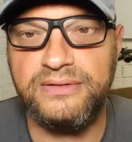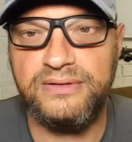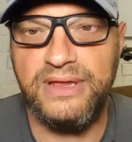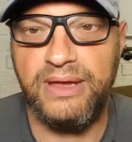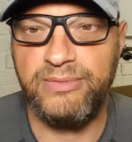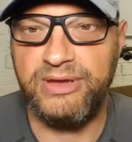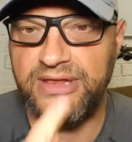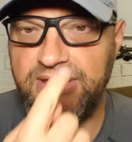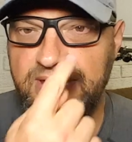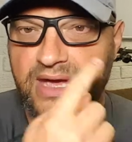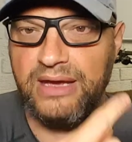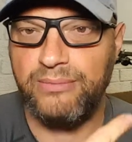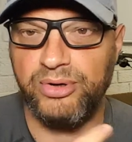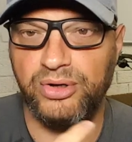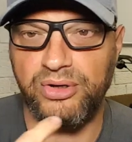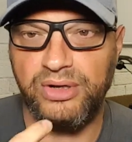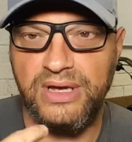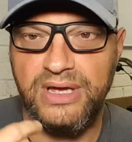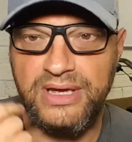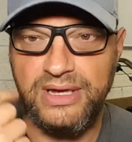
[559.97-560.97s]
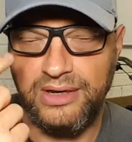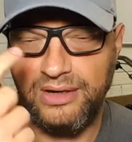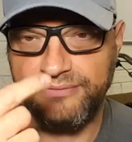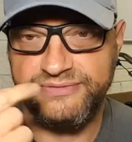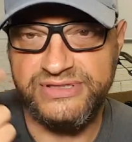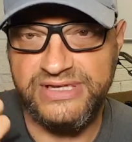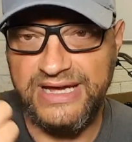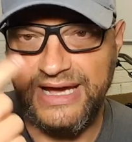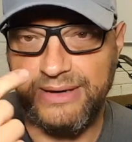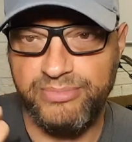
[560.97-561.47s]
them in there, but
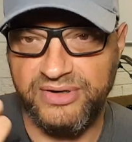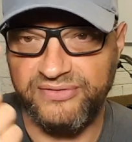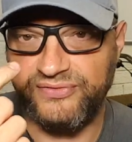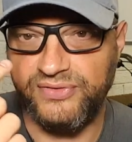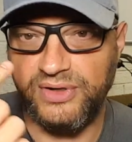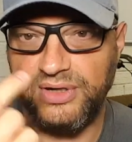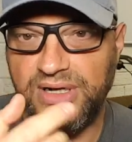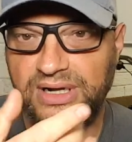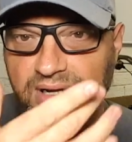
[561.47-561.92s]
obviously I prefer